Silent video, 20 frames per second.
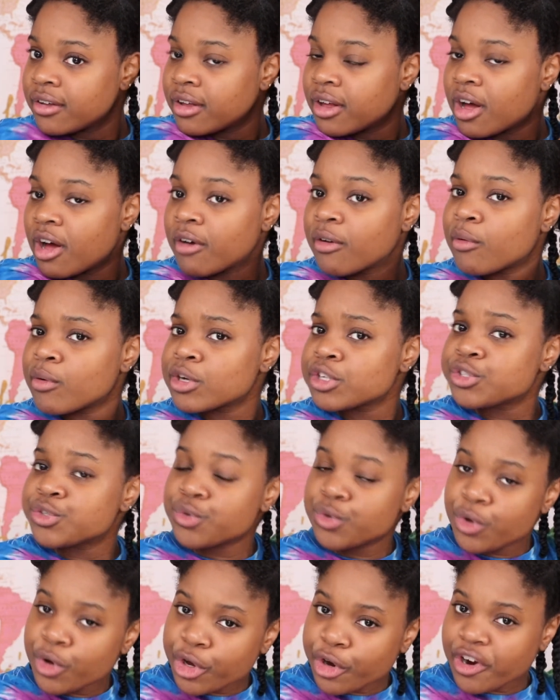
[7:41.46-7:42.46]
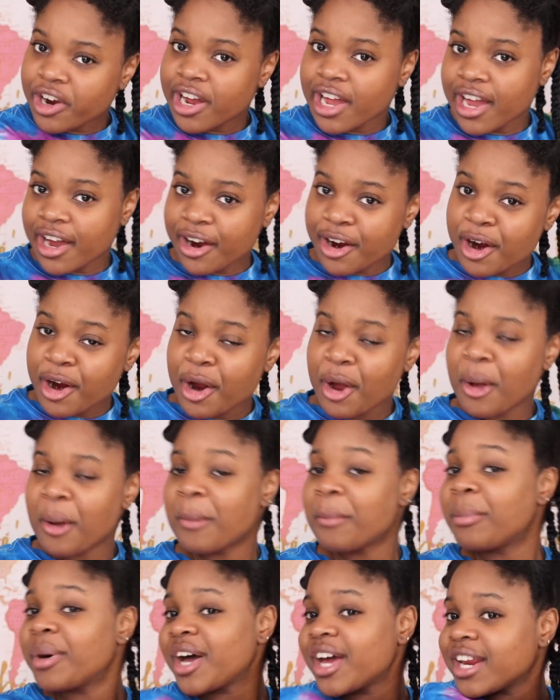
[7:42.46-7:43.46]
Of course you know your hair,
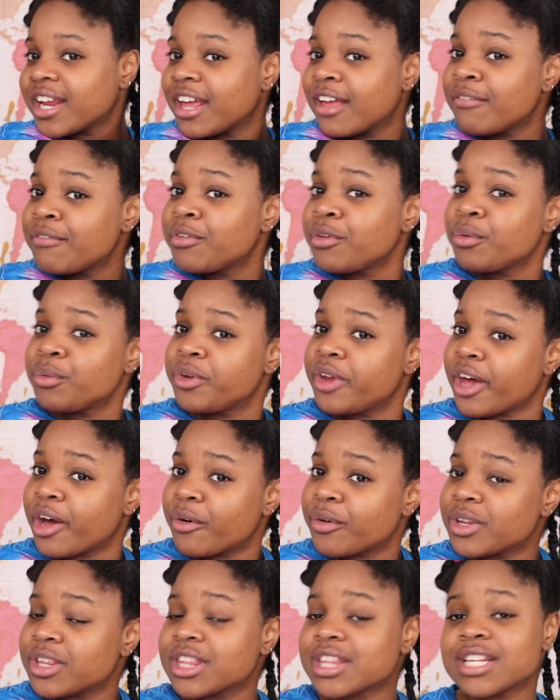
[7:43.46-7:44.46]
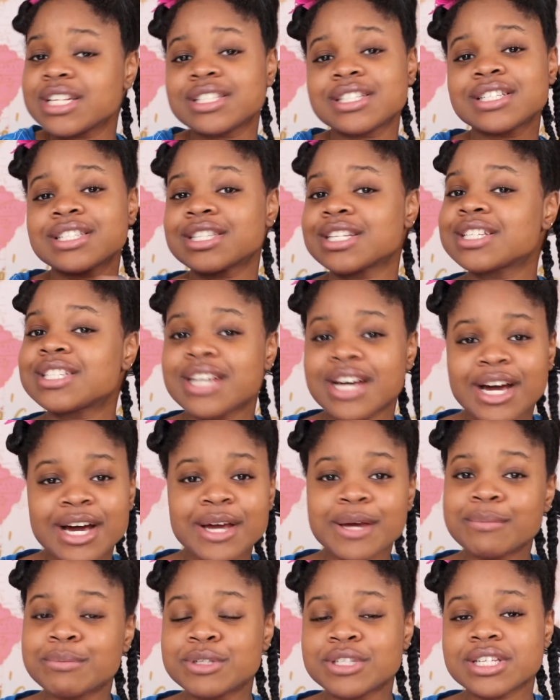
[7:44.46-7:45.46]
but if you don't, this is the
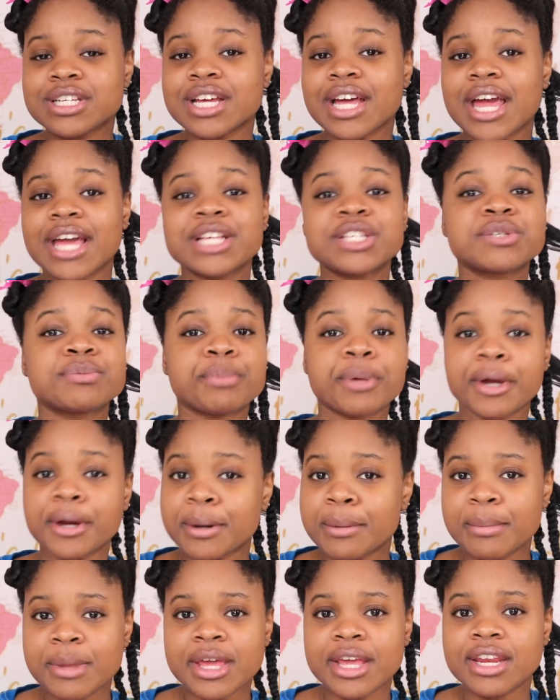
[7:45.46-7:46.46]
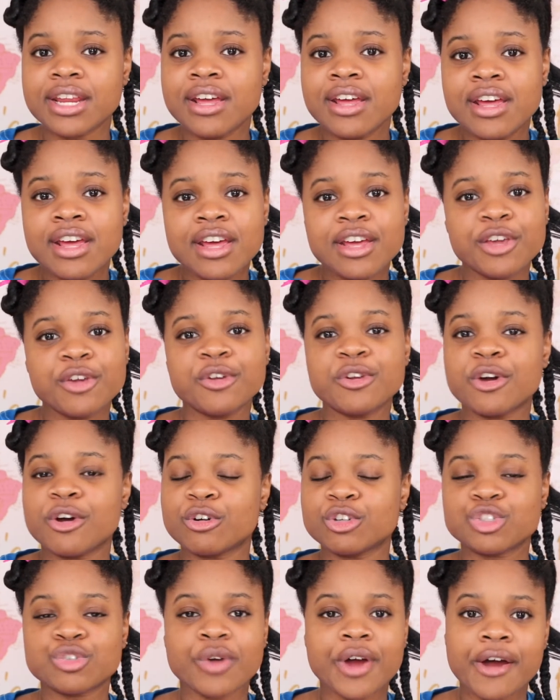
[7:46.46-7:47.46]
time to experiment.
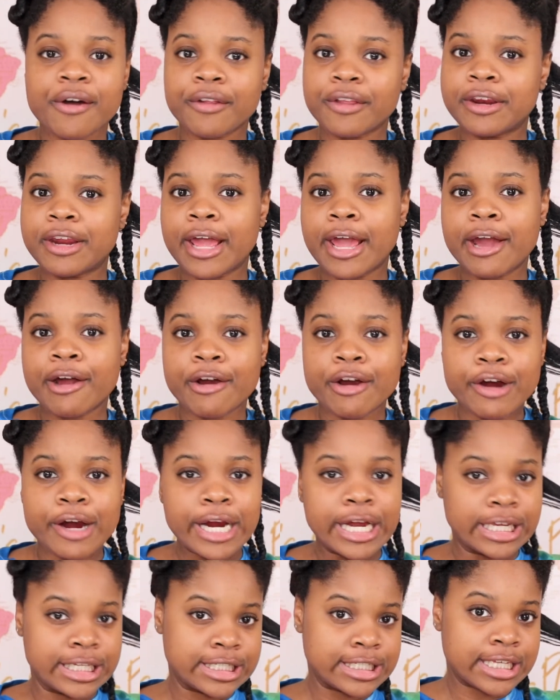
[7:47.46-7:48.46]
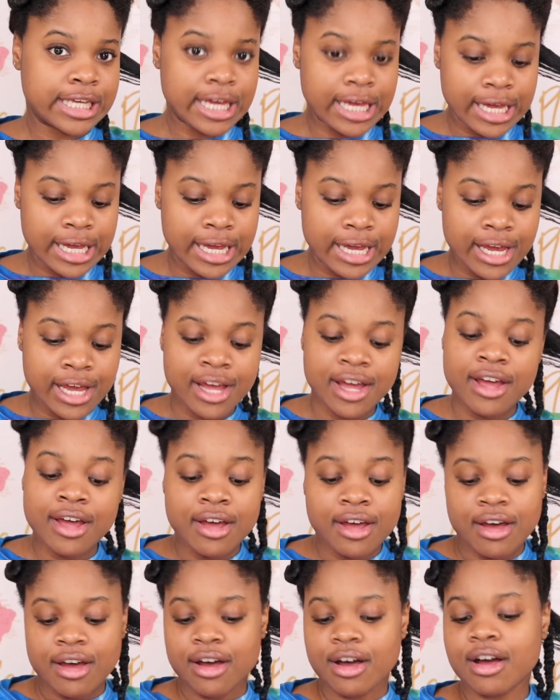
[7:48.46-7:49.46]
Trial and error is key.
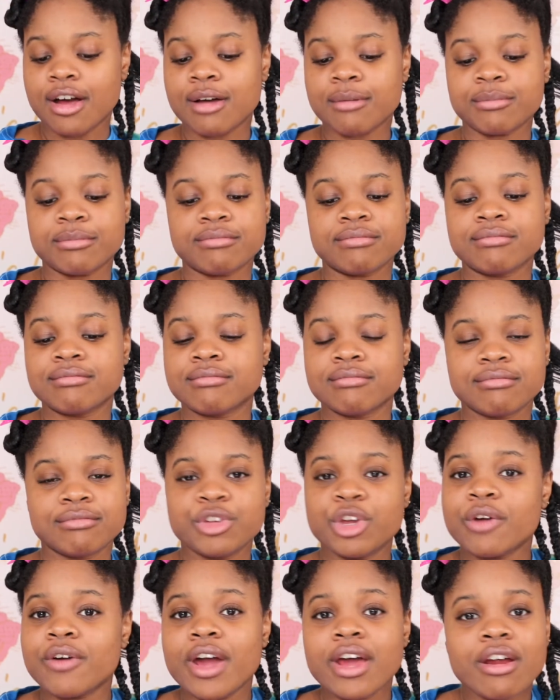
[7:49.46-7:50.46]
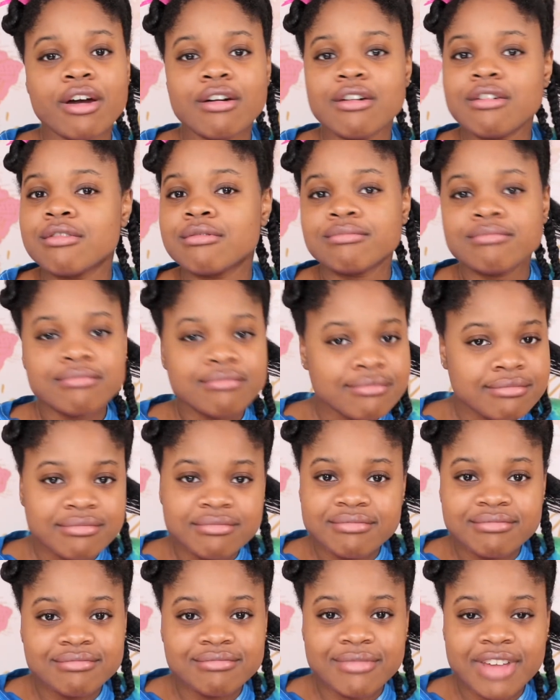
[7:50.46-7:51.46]
You're at home,
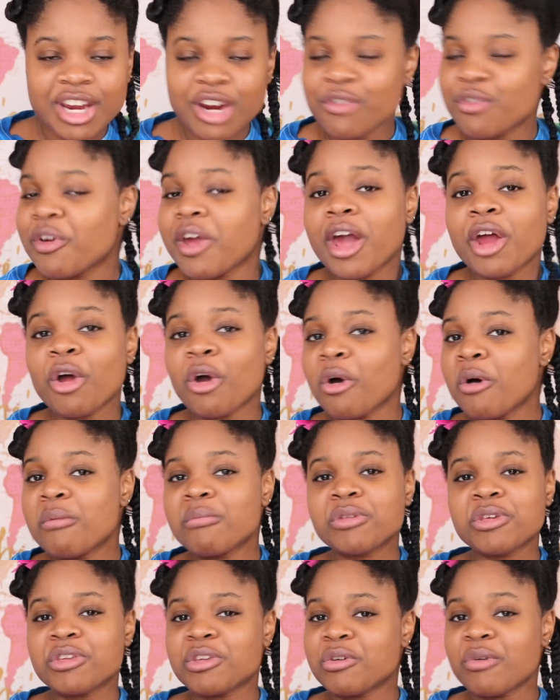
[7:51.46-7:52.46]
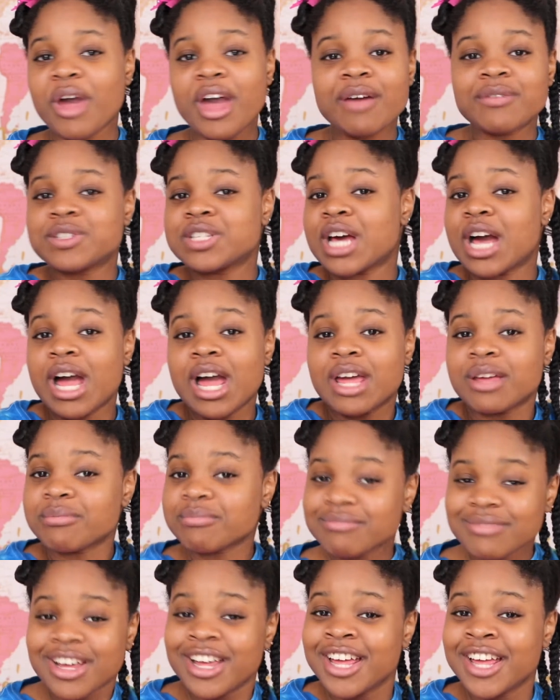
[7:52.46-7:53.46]
and if you're at home, you have time,
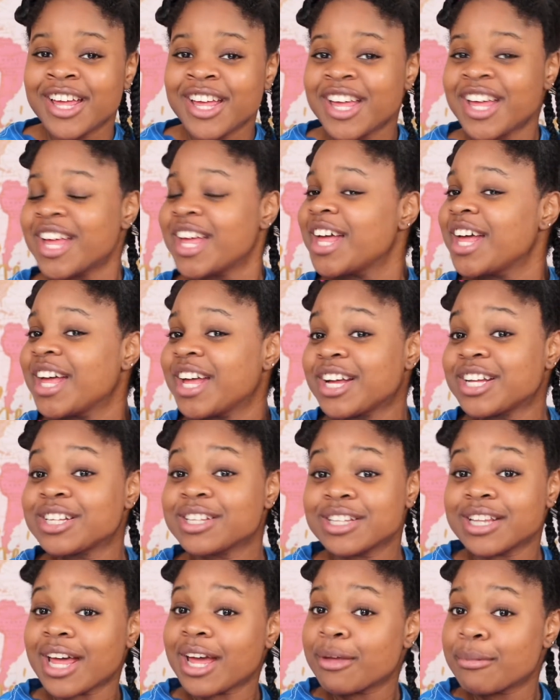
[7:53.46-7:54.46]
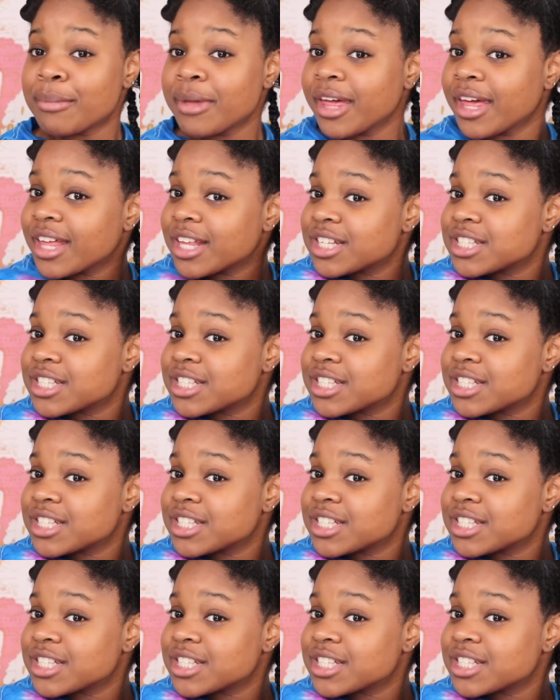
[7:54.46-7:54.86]
like me.